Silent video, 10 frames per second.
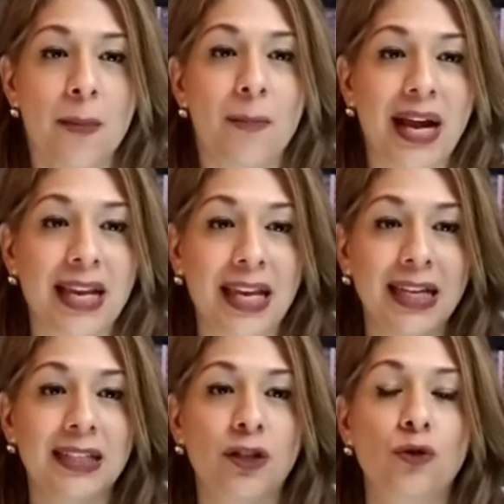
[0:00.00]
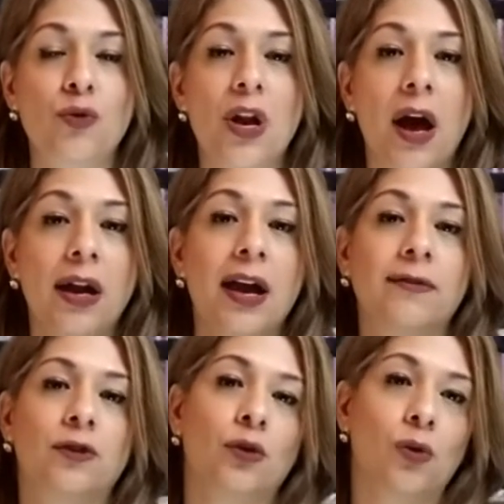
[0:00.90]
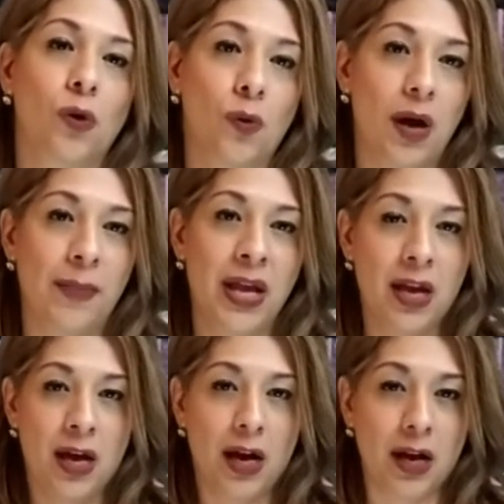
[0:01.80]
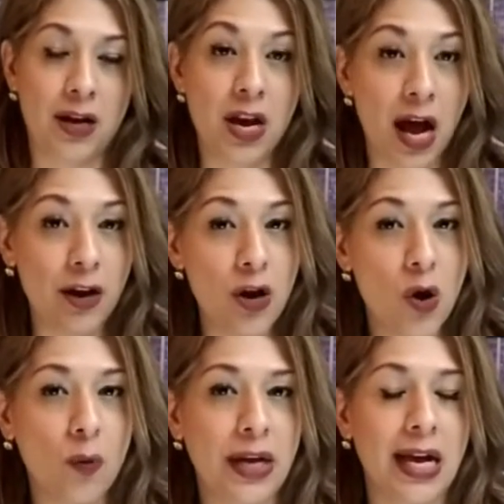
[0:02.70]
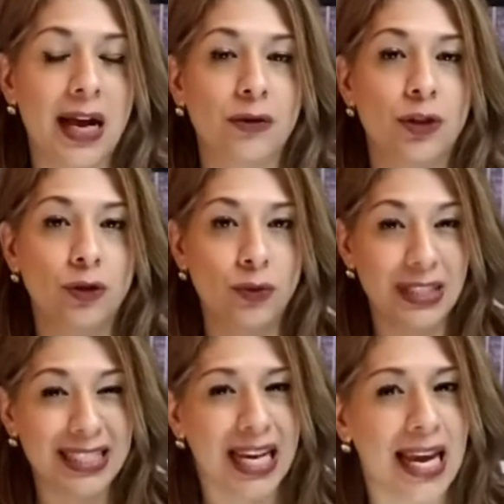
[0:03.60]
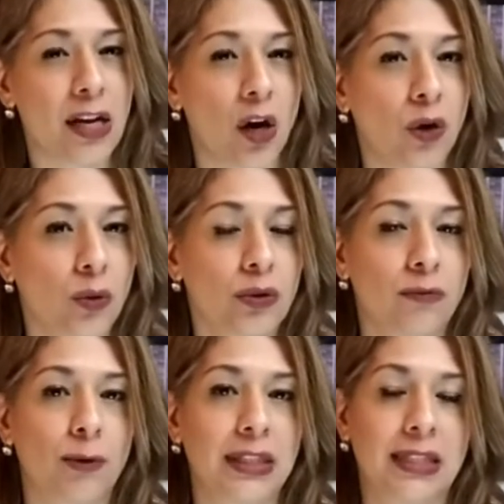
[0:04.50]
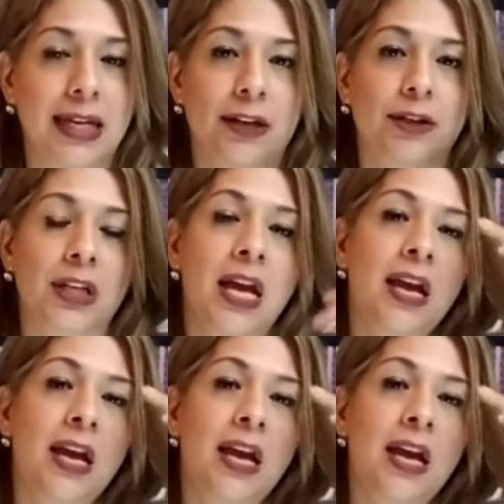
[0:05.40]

My kids do not have to grow up not knowing how to take a hold of what's theirs.